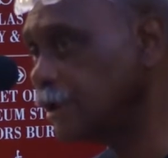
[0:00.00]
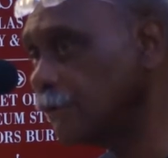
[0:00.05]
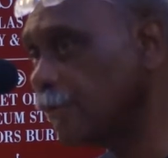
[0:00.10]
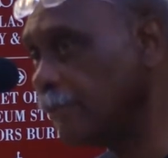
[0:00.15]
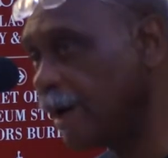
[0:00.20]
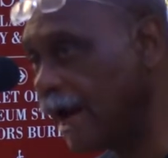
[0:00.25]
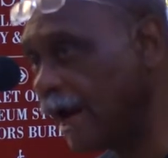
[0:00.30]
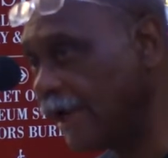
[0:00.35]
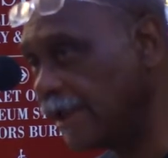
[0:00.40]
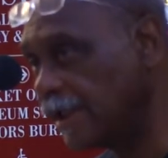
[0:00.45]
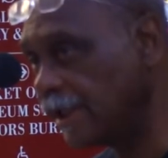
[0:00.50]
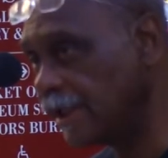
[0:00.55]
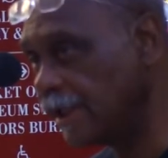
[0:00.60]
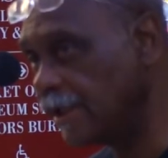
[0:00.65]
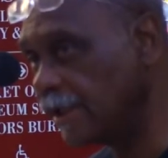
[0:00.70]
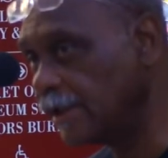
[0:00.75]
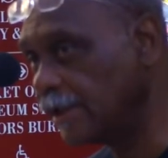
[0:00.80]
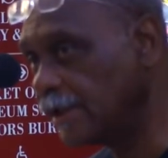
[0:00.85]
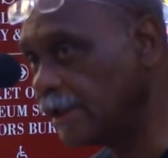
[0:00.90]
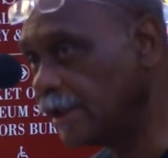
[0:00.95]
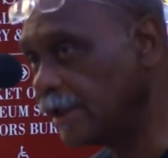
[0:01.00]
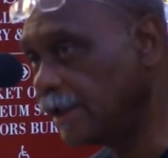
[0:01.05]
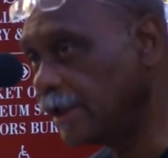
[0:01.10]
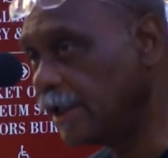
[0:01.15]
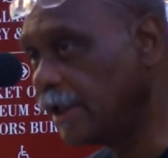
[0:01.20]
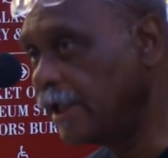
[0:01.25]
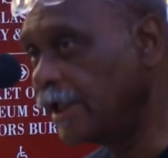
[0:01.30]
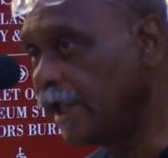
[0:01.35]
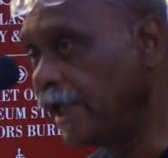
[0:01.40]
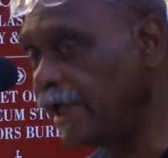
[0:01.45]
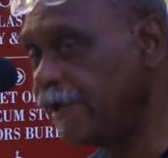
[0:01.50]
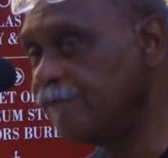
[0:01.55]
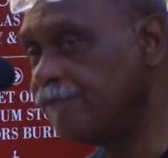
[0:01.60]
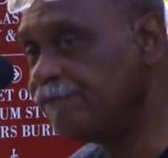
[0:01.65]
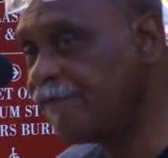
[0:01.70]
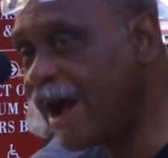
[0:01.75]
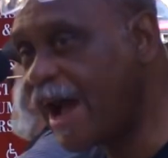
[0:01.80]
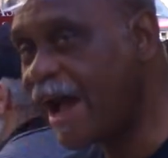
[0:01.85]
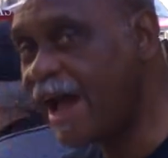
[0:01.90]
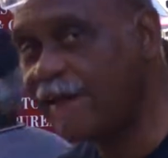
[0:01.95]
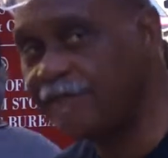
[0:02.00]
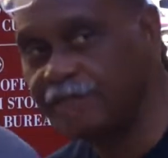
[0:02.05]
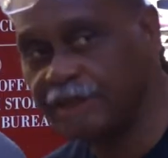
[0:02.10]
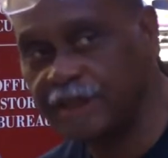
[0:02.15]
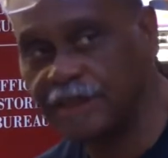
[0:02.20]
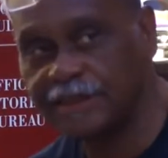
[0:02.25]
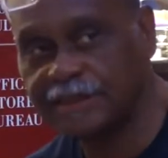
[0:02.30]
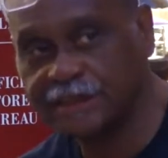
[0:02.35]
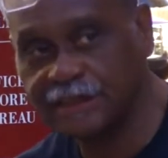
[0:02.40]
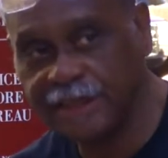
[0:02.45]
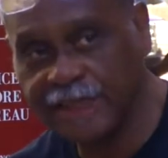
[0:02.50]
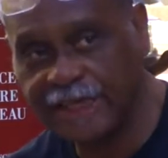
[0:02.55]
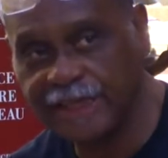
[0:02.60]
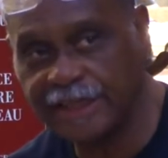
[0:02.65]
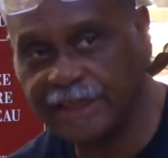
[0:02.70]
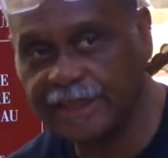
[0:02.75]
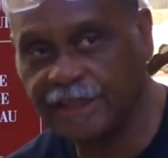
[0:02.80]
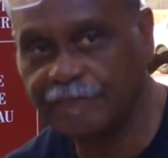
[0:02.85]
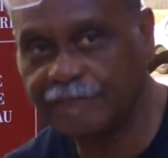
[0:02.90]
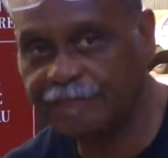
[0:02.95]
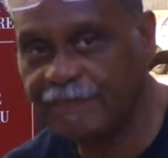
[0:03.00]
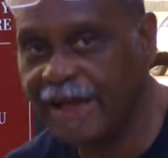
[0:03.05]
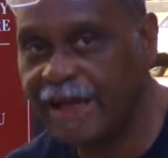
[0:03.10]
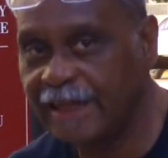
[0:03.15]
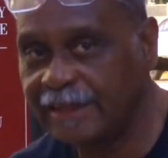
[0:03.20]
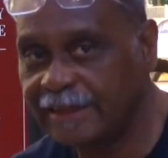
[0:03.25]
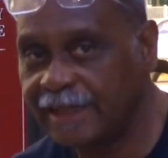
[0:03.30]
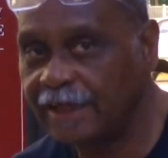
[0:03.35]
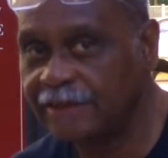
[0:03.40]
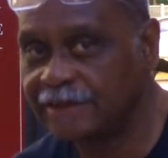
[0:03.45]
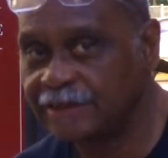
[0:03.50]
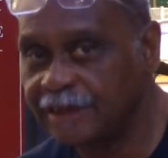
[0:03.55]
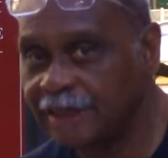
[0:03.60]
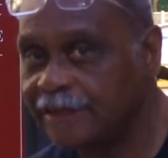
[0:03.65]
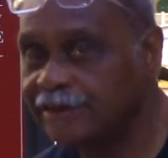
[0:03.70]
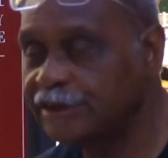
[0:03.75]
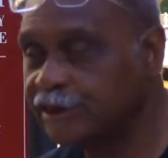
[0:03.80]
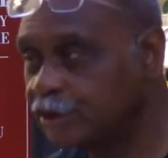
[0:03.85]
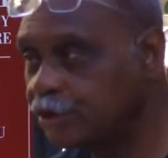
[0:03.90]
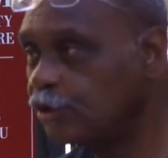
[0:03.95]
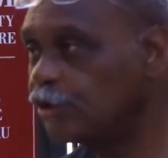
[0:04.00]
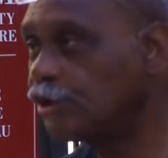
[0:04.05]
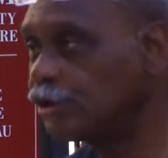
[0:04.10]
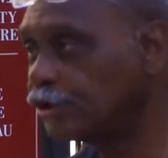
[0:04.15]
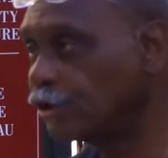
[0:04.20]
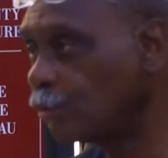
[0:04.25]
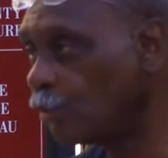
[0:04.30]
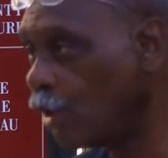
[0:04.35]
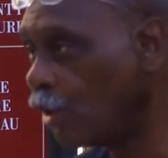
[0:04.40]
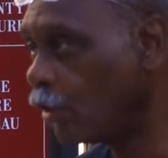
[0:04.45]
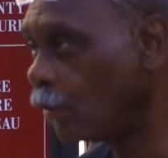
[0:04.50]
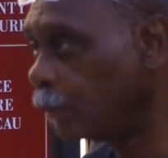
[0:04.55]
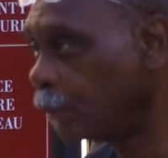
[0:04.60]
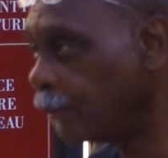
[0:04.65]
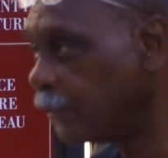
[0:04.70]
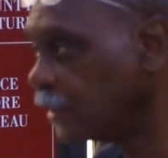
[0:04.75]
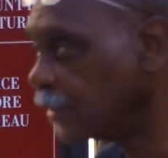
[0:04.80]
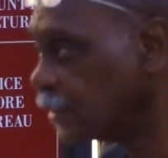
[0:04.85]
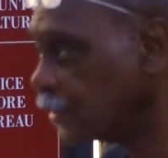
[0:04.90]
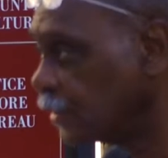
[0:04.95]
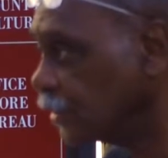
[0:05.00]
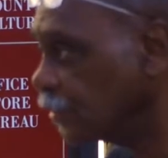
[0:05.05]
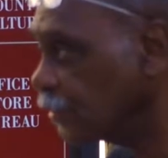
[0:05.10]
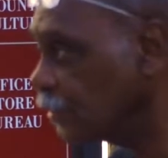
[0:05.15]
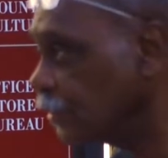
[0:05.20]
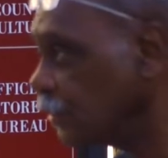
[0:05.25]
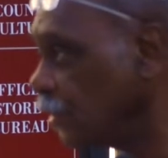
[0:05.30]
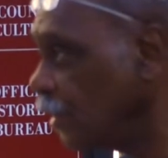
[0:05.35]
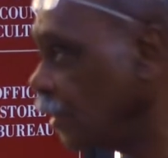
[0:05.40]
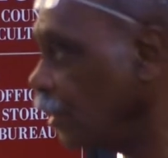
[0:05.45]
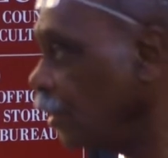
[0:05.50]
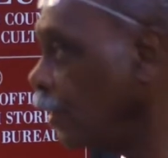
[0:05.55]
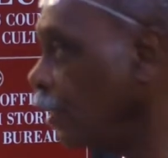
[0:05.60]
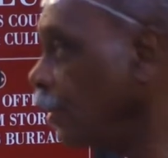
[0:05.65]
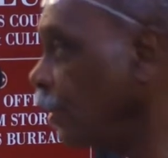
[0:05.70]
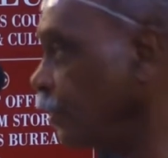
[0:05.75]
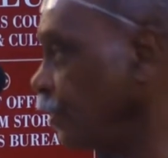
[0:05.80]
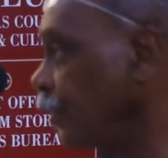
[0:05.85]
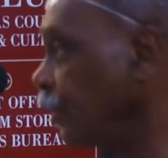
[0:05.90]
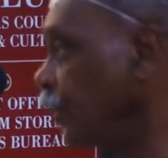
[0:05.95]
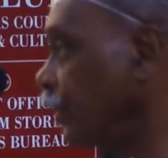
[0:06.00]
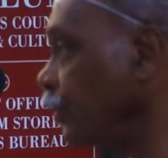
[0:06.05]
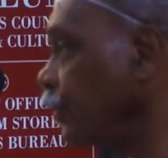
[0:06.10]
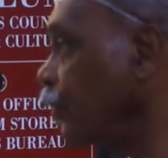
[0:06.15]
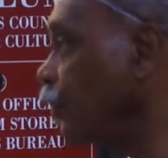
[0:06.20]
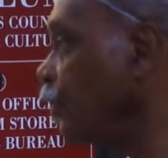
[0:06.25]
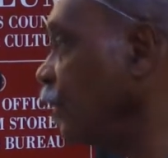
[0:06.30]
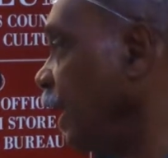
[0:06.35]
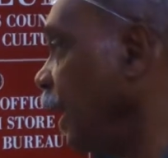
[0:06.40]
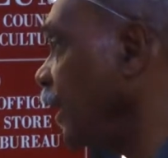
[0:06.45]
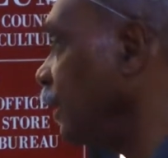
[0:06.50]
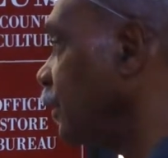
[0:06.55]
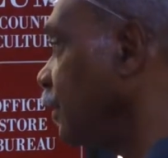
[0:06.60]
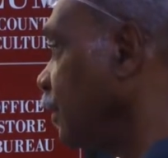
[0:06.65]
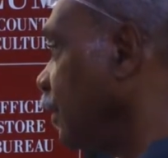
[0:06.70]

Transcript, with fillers: somebody, and five years later you find out you executed the wrong person, you can do like